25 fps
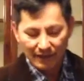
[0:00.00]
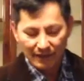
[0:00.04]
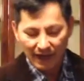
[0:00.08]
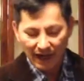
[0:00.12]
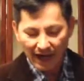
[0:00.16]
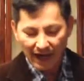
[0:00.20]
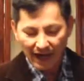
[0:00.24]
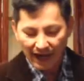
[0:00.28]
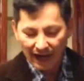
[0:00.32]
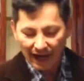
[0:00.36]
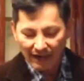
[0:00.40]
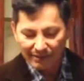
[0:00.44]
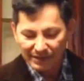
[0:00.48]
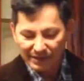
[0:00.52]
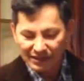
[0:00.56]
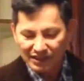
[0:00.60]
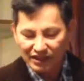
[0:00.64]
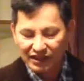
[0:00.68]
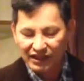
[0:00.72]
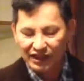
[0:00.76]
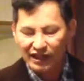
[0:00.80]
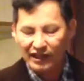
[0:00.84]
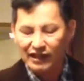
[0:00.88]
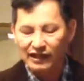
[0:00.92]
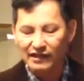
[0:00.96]
I am a
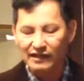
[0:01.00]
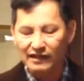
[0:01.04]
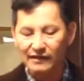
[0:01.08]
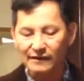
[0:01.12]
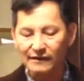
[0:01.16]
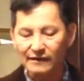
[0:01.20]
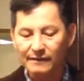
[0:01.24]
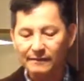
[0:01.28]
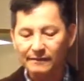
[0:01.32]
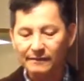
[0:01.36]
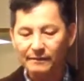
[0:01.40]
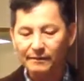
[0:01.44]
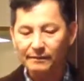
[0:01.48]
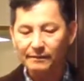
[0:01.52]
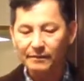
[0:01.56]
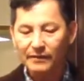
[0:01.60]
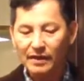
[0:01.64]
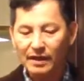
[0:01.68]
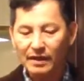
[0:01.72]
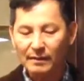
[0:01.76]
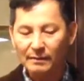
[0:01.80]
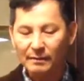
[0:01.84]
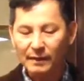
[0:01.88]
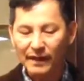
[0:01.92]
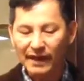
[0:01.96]
sinner.
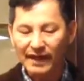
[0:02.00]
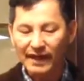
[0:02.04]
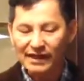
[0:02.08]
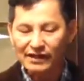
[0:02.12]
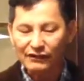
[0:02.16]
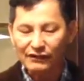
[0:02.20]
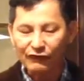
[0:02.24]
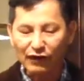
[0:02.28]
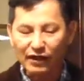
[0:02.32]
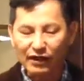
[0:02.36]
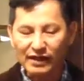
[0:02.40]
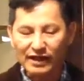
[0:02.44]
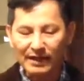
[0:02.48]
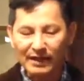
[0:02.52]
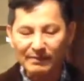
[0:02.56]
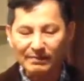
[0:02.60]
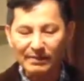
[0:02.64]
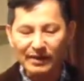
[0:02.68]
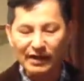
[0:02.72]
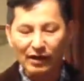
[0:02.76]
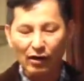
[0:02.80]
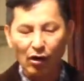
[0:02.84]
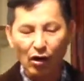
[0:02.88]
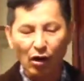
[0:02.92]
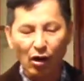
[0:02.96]
Please forgive
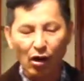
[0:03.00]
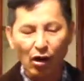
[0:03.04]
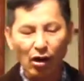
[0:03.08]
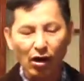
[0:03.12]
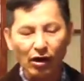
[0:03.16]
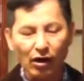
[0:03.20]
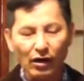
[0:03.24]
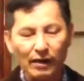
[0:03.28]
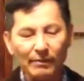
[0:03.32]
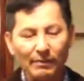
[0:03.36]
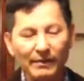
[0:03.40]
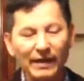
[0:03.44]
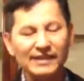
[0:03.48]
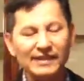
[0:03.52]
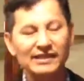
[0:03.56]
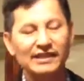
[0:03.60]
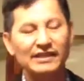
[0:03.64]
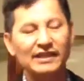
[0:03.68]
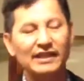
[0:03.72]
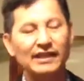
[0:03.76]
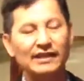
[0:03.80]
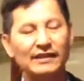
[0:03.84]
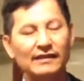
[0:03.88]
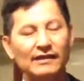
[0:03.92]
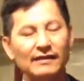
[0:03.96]
me all of my
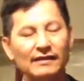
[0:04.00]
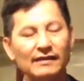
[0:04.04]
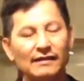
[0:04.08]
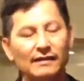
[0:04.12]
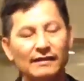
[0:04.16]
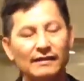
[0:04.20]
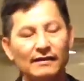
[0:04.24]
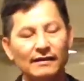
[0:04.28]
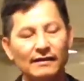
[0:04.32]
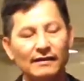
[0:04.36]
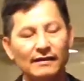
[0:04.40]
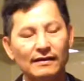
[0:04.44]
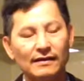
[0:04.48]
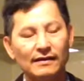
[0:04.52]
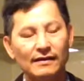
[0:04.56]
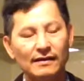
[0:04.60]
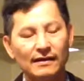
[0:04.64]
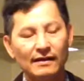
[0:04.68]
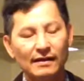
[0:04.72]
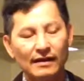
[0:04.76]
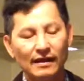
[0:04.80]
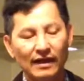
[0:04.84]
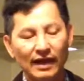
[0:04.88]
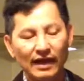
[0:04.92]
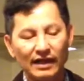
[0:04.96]
sin
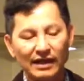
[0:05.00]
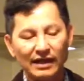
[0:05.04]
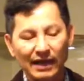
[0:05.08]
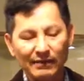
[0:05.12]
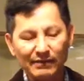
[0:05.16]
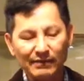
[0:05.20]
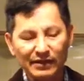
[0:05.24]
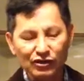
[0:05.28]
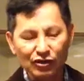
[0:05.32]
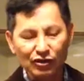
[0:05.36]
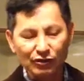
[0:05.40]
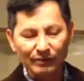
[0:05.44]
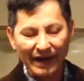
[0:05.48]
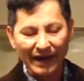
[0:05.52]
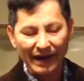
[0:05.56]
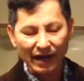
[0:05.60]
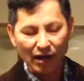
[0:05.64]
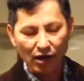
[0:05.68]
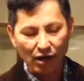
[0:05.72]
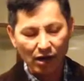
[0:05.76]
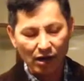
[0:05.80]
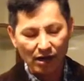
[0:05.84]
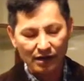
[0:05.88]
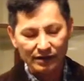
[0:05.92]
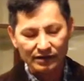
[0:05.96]
and come into my
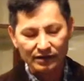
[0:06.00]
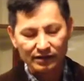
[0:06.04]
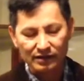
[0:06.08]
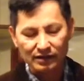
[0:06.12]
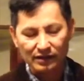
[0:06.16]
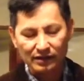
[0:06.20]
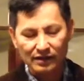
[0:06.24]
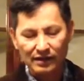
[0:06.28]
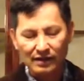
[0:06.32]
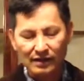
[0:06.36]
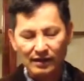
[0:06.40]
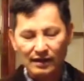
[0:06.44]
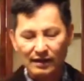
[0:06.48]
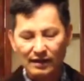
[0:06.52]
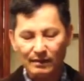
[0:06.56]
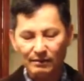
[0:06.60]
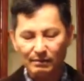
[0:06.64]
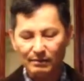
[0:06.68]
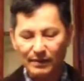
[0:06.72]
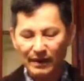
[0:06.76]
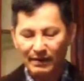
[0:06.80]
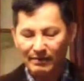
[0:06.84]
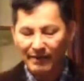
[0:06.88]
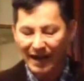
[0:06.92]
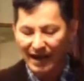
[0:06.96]
heart.
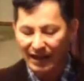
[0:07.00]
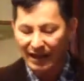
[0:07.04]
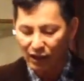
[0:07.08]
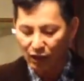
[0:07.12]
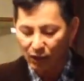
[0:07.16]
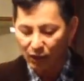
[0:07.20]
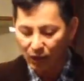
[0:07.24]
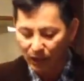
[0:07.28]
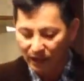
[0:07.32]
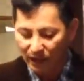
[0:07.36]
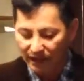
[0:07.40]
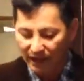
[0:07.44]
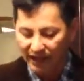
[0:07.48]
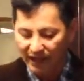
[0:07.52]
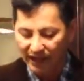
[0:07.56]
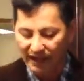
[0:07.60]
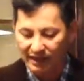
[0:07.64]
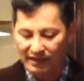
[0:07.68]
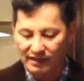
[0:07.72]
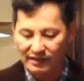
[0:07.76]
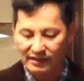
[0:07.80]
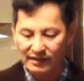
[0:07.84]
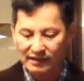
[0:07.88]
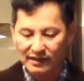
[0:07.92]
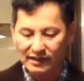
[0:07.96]
Be my Lord
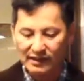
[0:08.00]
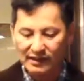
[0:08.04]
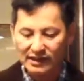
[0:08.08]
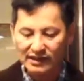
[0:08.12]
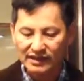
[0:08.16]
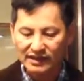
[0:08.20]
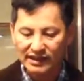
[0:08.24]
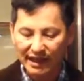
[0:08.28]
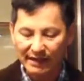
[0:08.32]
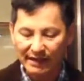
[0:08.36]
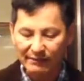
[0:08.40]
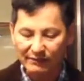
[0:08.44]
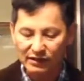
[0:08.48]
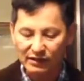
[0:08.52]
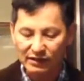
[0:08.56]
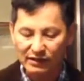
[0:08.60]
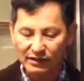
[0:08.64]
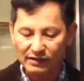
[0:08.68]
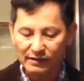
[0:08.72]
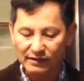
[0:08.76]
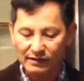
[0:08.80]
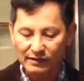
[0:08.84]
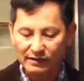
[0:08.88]
and Savior.